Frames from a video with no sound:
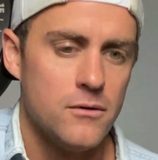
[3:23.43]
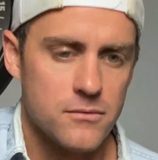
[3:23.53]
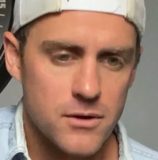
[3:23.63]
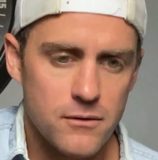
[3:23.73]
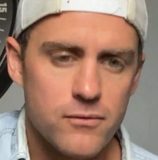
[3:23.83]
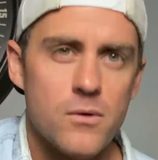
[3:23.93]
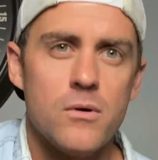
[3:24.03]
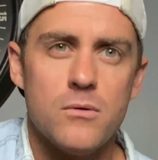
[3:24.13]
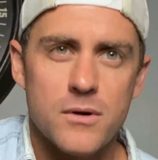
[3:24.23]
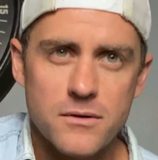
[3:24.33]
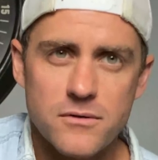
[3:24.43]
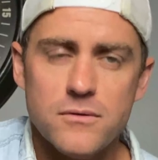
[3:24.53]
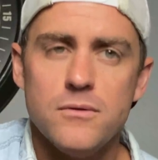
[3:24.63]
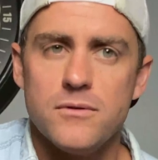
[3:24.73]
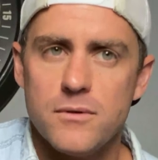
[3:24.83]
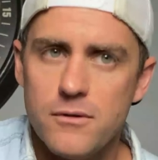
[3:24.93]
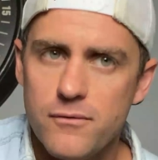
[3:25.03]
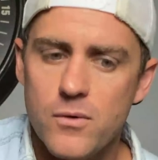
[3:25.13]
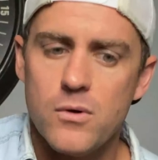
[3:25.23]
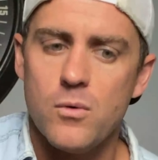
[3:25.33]
three, four, one, two, three,
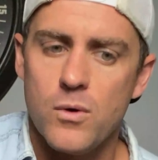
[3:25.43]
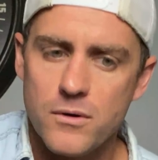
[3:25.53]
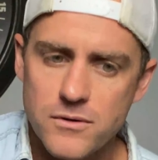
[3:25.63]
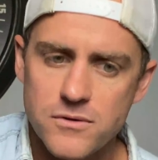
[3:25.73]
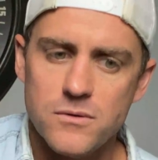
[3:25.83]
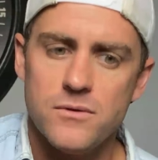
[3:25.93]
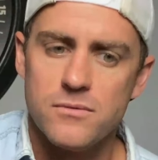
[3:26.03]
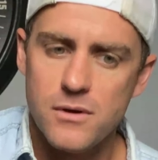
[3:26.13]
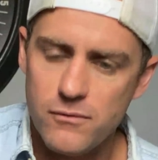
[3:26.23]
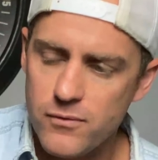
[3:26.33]
four, one, two, three,